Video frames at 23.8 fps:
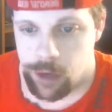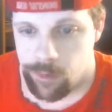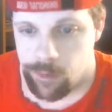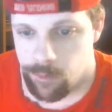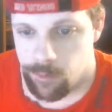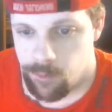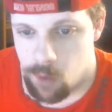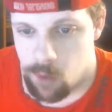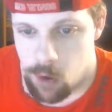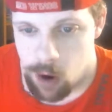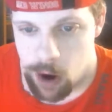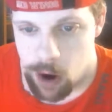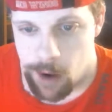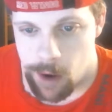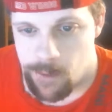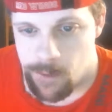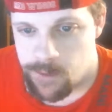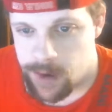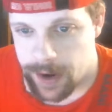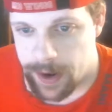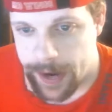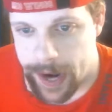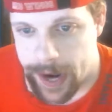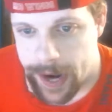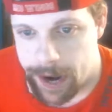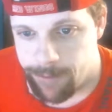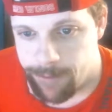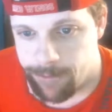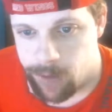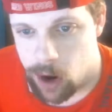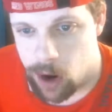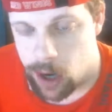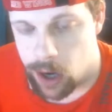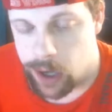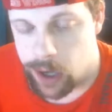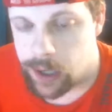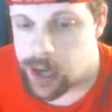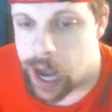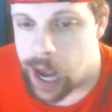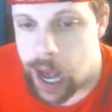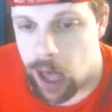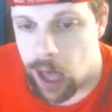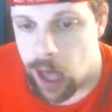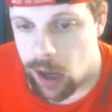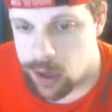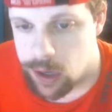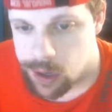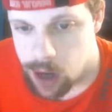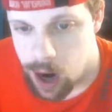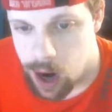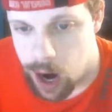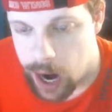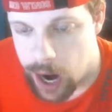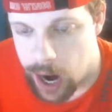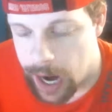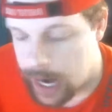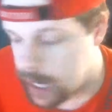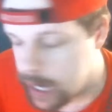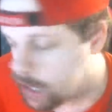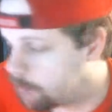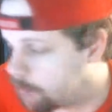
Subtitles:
for $458, alright?